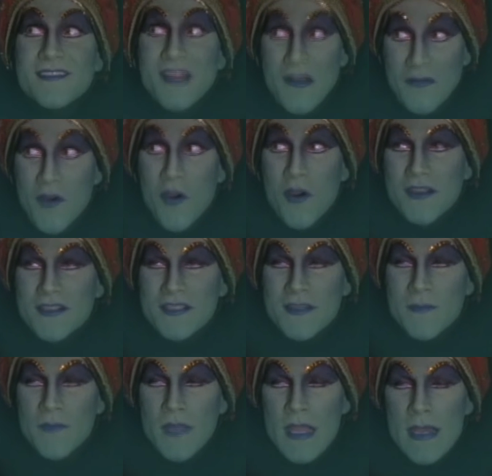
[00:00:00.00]
Of course.
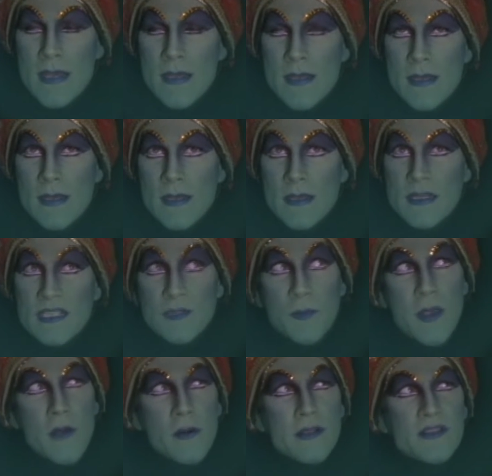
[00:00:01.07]

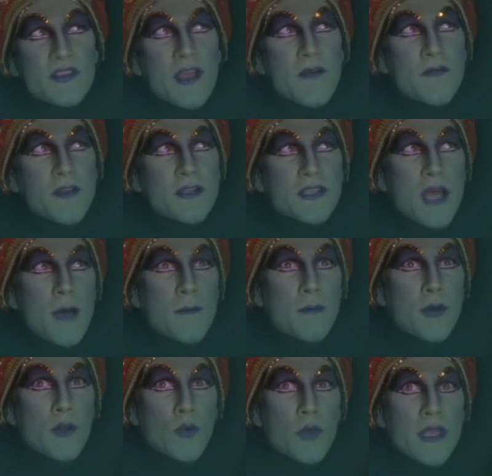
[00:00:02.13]
Spirits of the
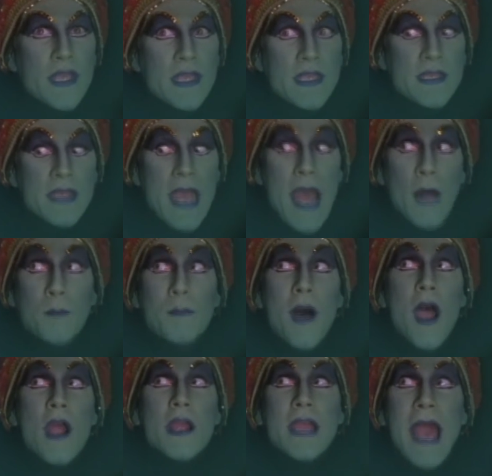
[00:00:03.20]
tumbleweed, help
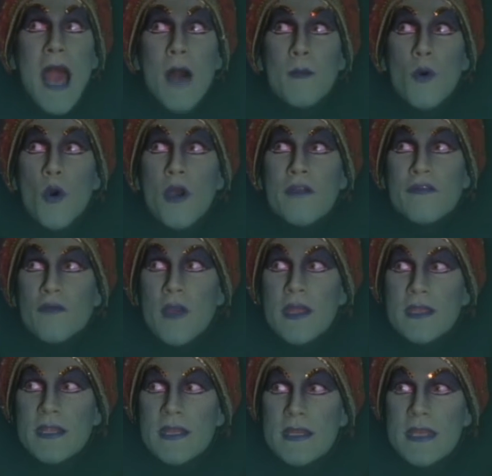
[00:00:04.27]
our cowboy
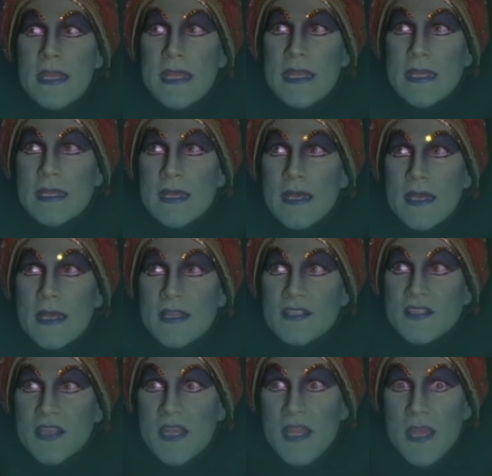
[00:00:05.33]
friend in need.
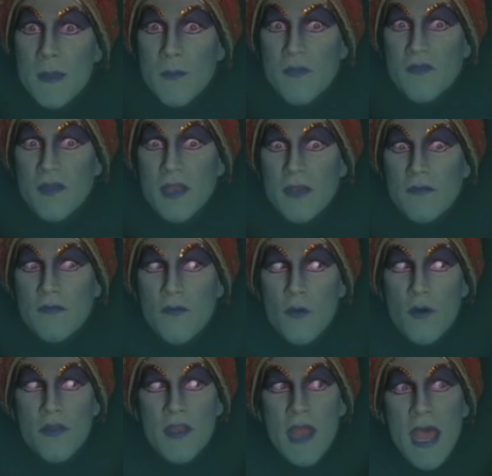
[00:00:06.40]
See him fitted
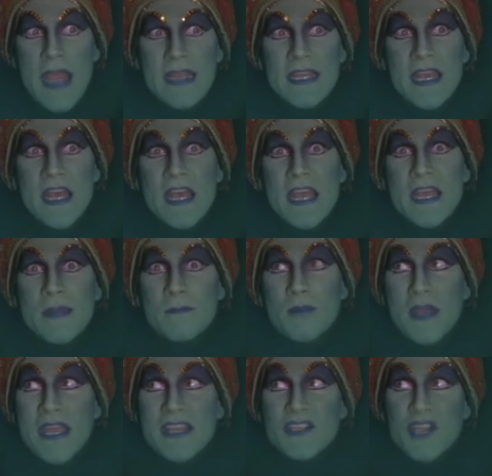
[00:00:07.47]
for the night in
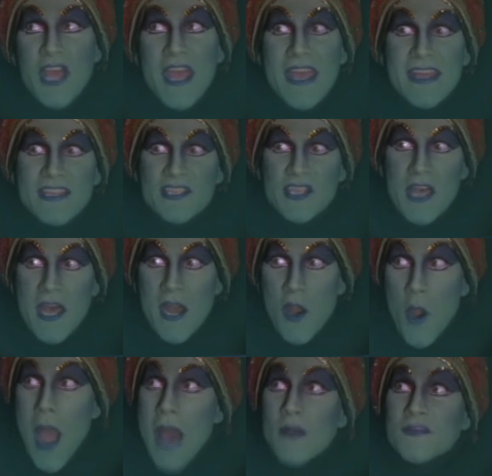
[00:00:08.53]
PJs that
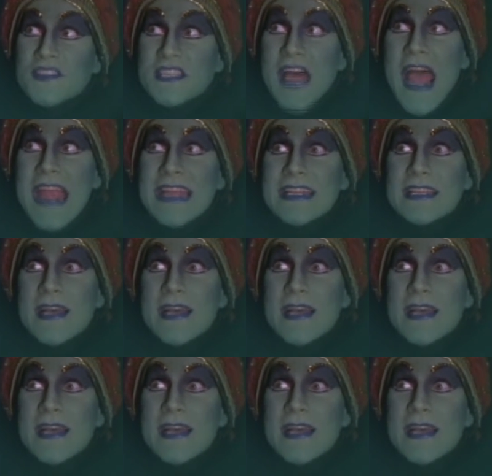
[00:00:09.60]
are out of sight.